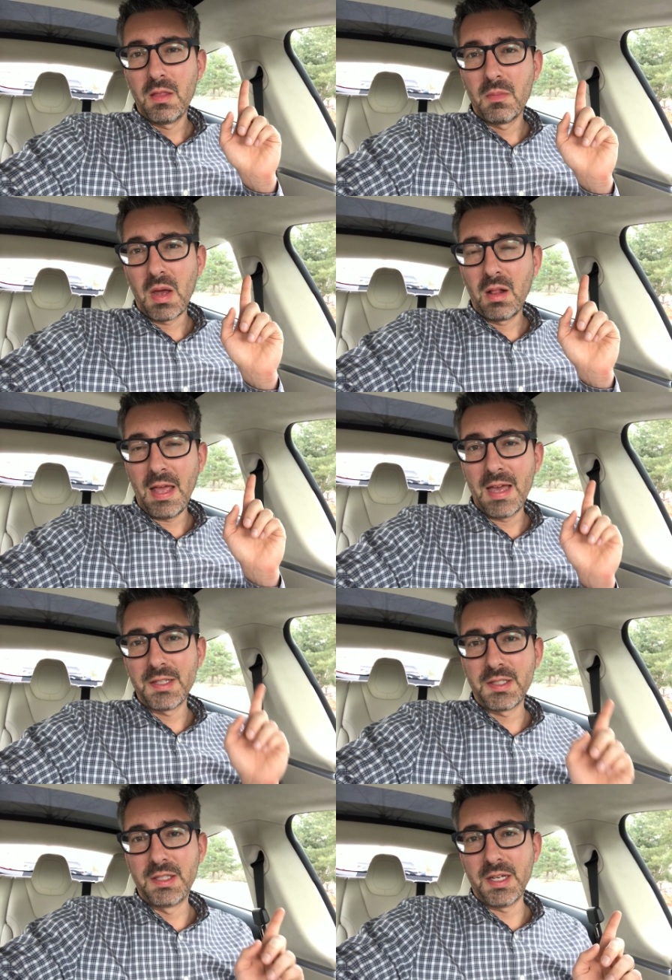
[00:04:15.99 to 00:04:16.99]
the Model
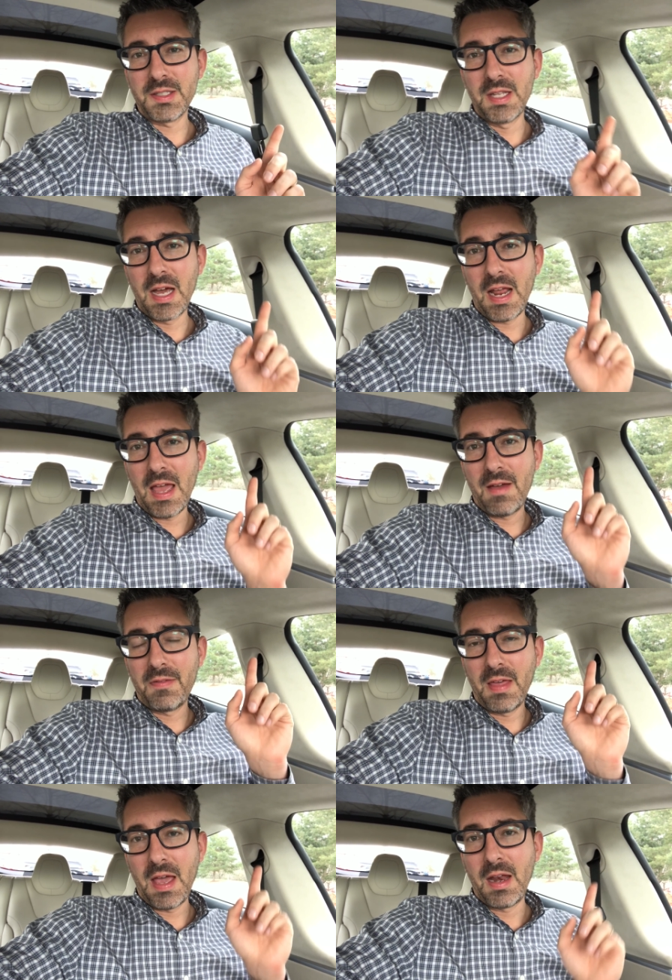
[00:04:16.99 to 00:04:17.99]
S does not
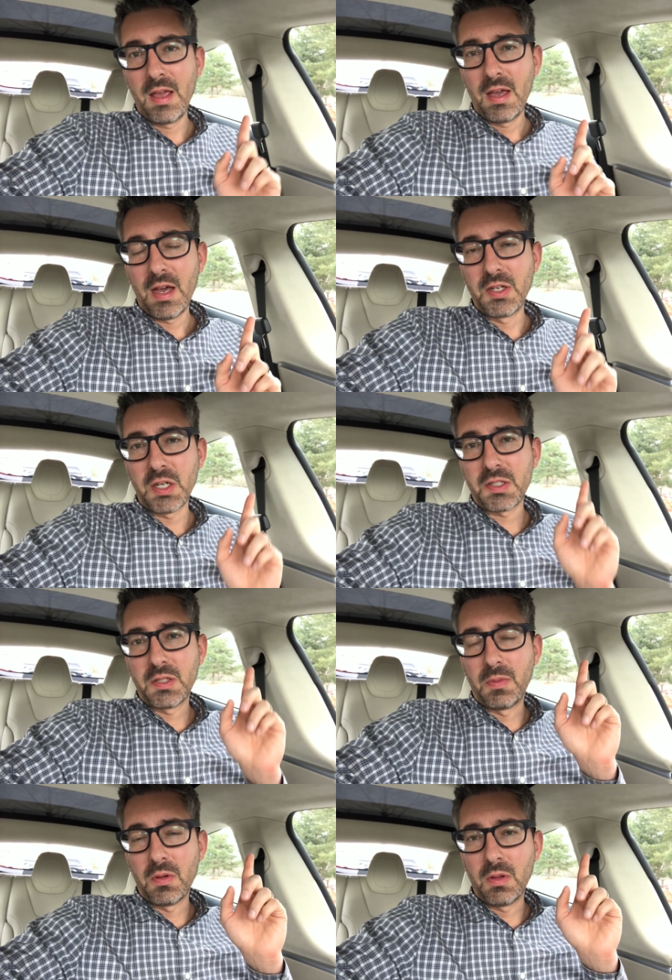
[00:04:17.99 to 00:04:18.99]
have that
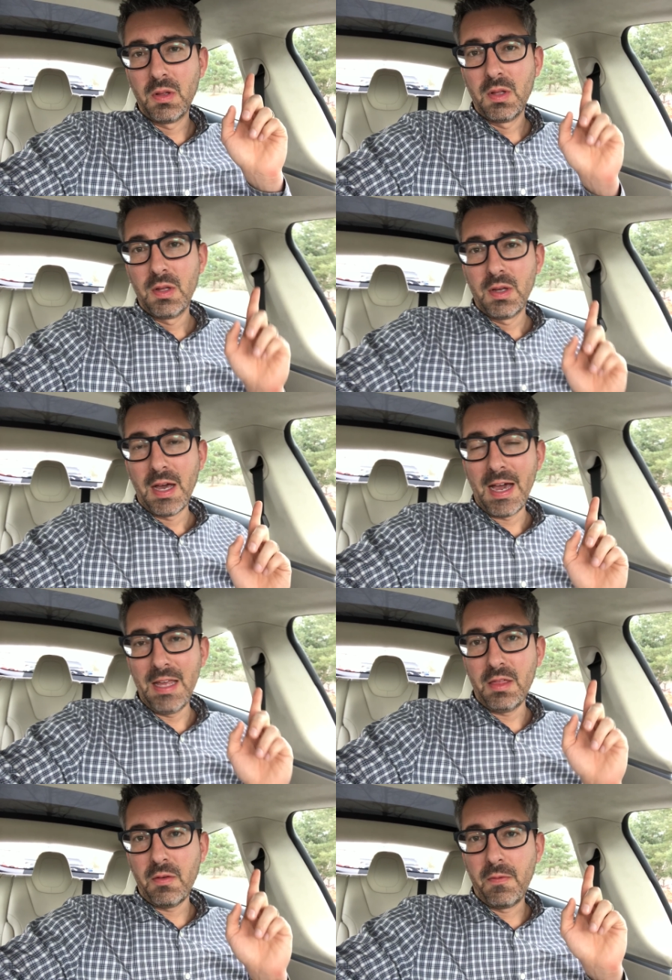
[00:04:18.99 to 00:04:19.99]
adjustable
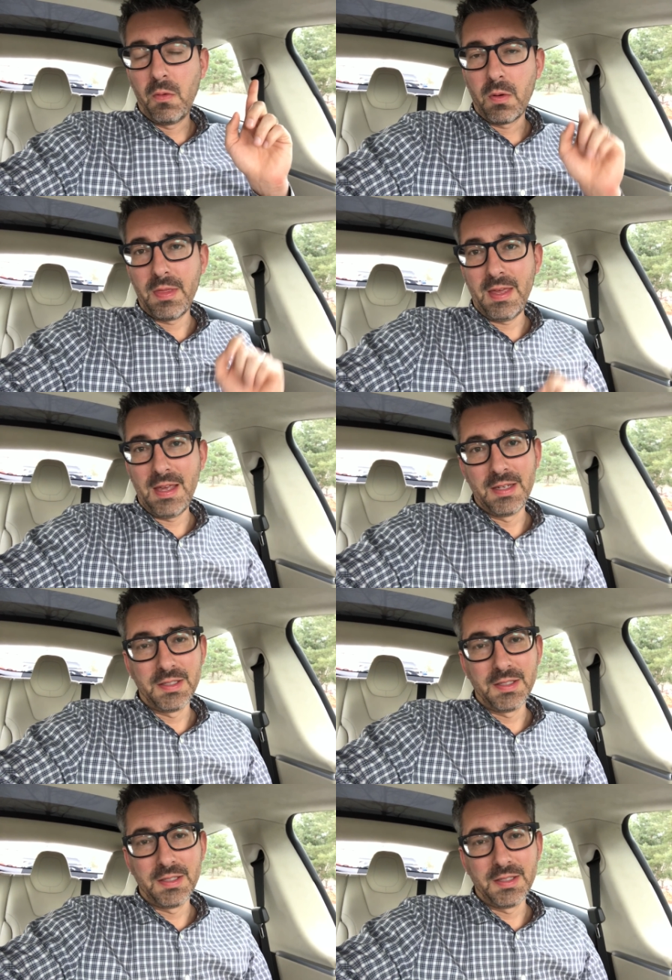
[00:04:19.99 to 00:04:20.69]
height for the